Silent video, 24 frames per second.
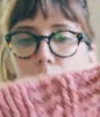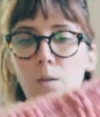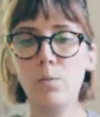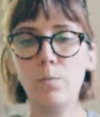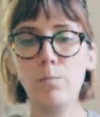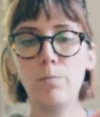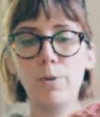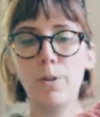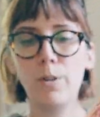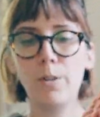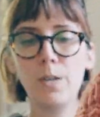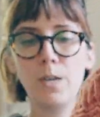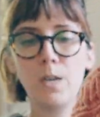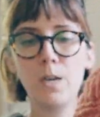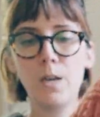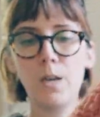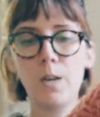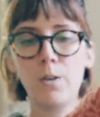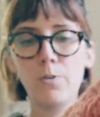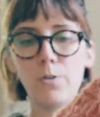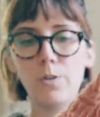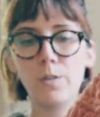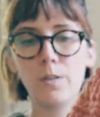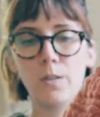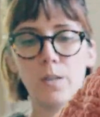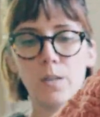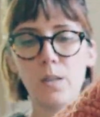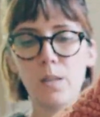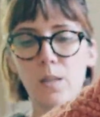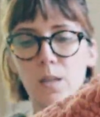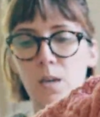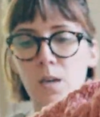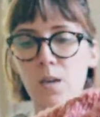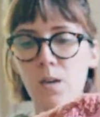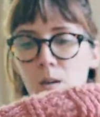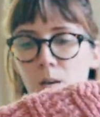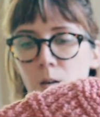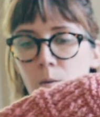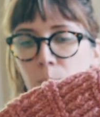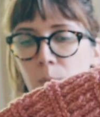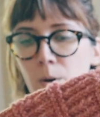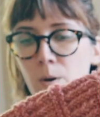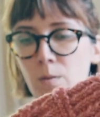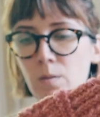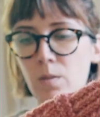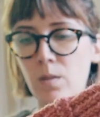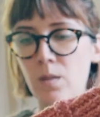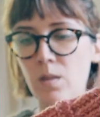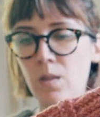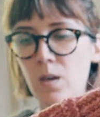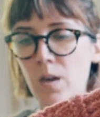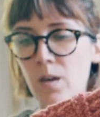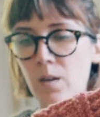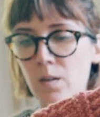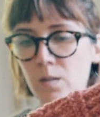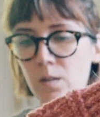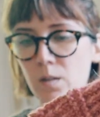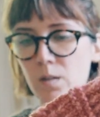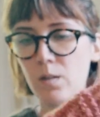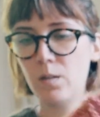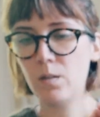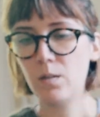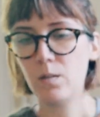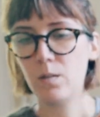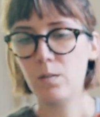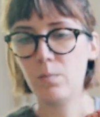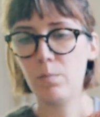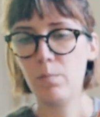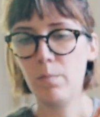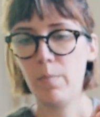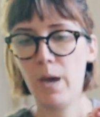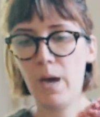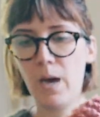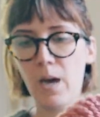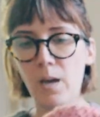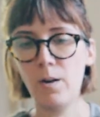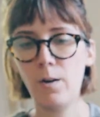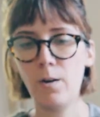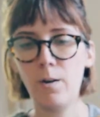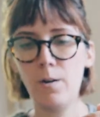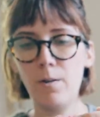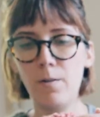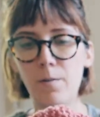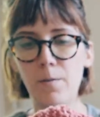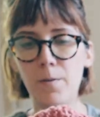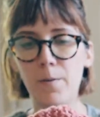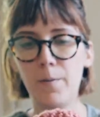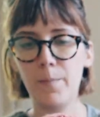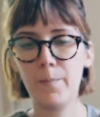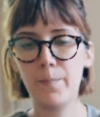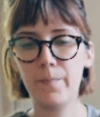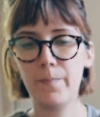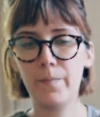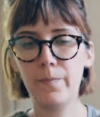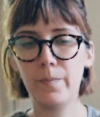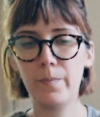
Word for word: The really interesting thing about this pattern